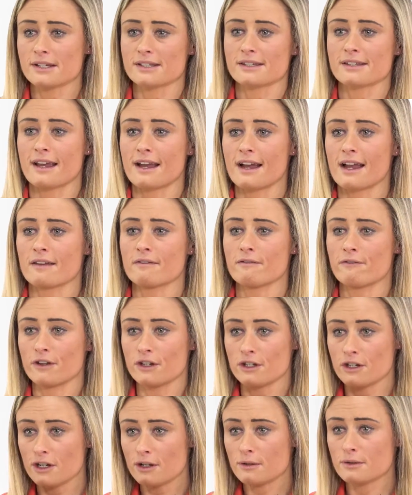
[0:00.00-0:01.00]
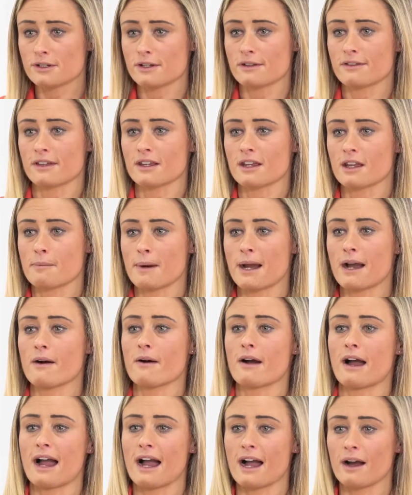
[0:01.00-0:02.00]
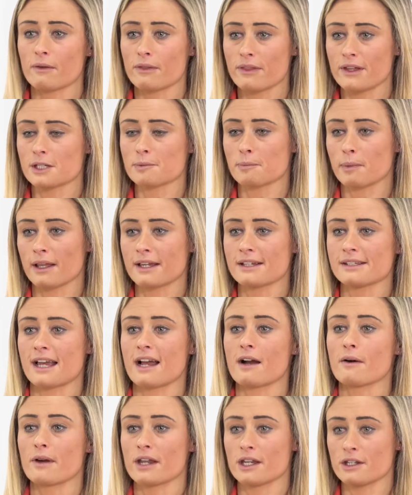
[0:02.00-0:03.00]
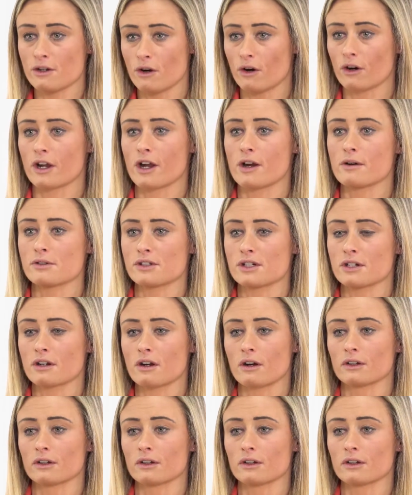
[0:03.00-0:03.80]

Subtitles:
it's time for you to think about how this plays out in your coaching